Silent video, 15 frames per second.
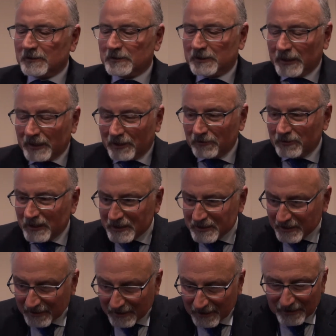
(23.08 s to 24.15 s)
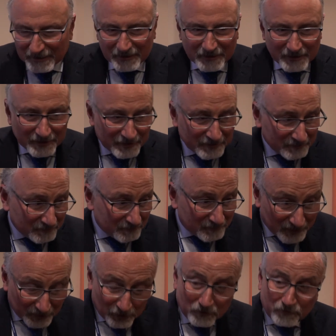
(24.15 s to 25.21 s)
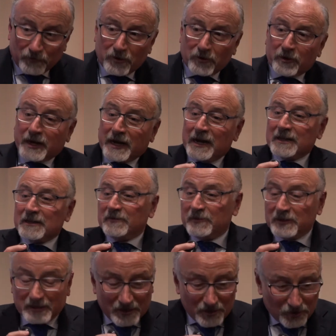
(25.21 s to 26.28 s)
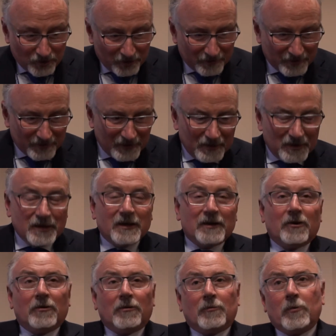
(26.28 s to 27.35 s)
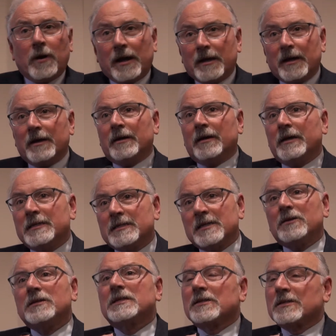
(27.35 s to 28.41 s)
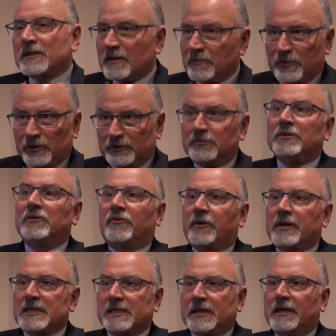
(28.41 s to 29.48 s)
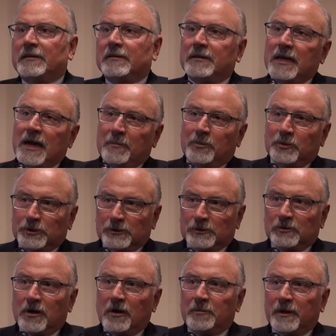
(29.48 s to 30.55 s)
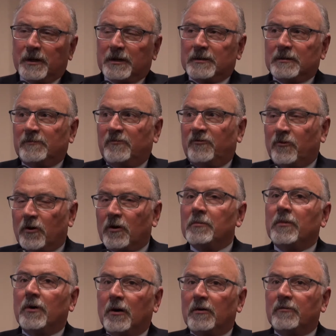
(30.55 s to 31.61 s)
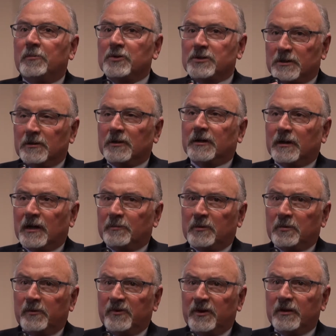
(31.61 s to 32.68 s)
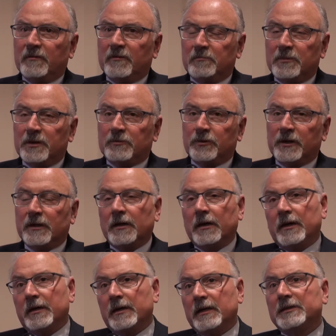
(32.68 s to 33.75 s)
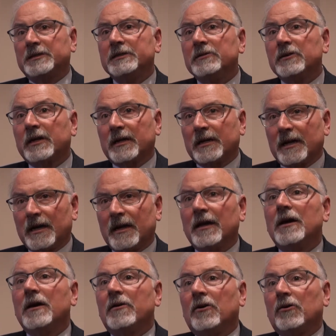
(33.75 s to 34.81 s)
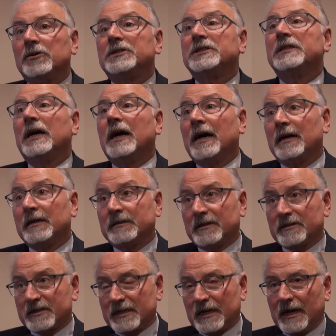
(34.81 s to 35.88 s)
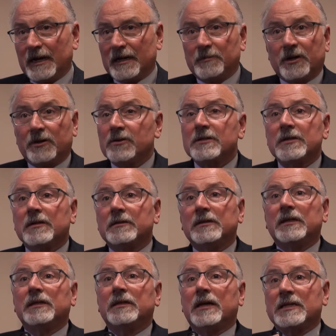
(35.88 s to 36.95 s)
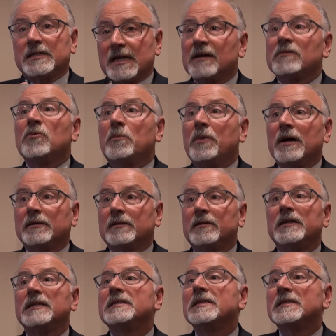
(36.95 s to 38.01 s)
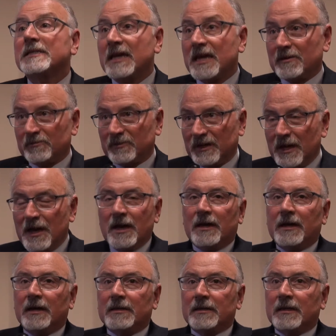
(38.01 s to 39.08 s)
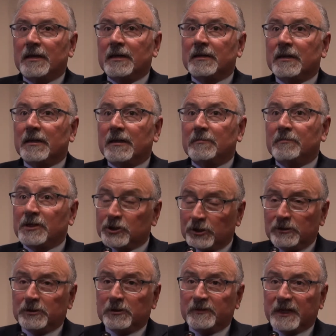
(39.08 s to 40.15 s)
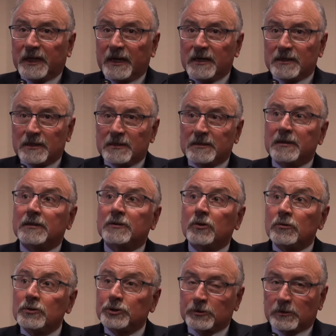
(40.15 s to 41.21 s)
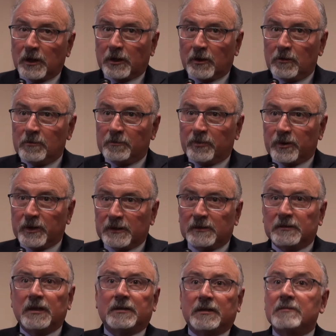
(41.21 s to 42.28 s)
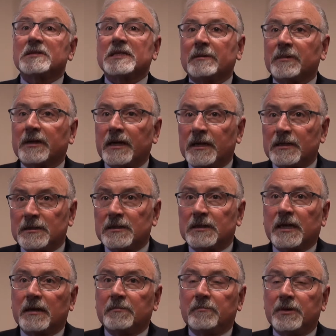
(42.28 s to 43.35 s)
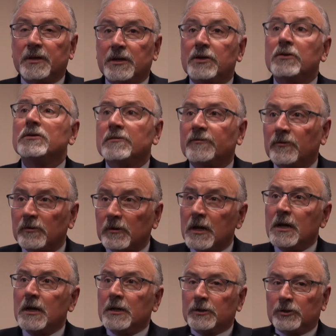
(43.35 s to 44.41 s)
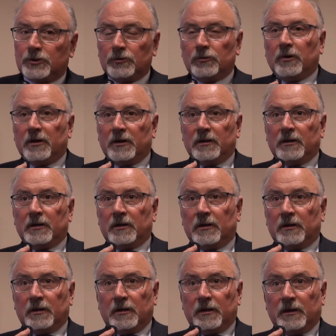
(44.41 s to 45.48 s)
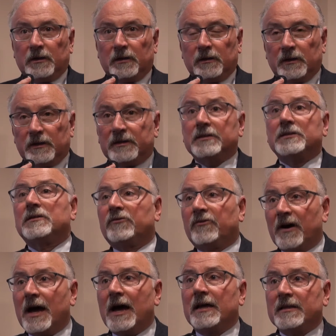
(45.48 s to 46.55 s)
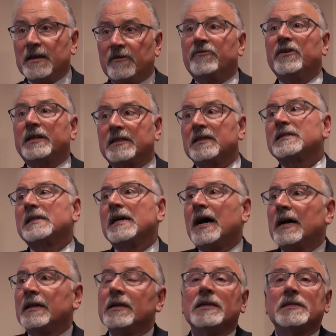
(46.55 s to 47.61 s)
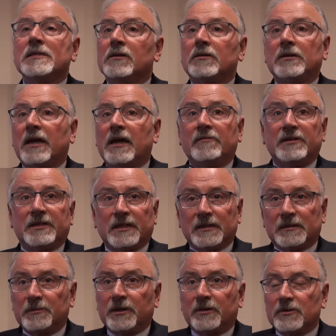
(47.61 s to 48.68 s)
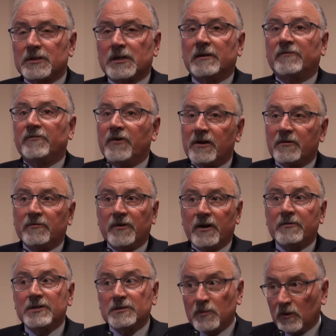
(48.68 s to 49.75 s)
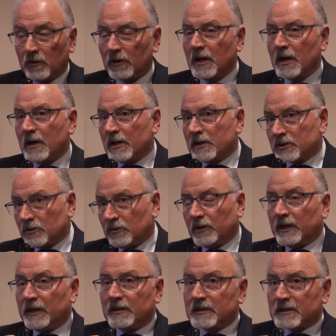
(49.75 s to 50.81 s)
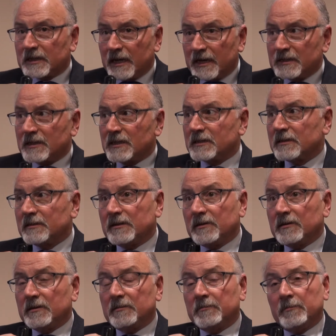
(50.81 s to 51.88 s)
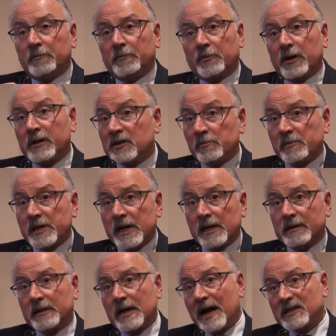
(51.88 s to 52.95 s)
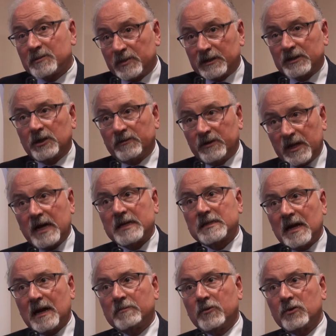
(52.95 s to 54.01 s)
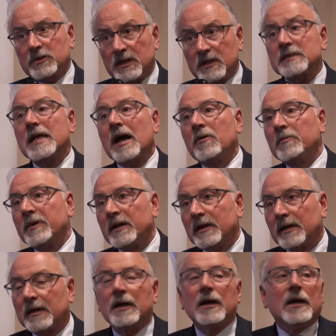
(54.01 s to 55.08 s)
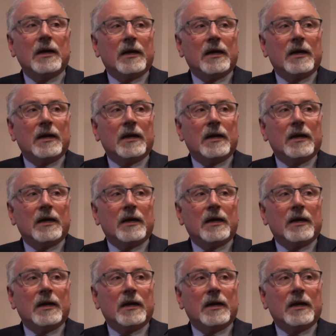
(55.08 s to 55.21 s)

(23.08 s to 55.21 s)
Thank you, Dazan, and thank you for your kind invitation. It's not so simple to differentiate the apogeotropic form of posterior canal PPV between an anterior canal or the other side, because the nystagmus pattern is the same, and in the majority of the cases, the torsional component that in some cases can be useful to identify the affected side is not evident because it's very, very small. So in these cases, the predominant aspect of nystagmus is downbeating.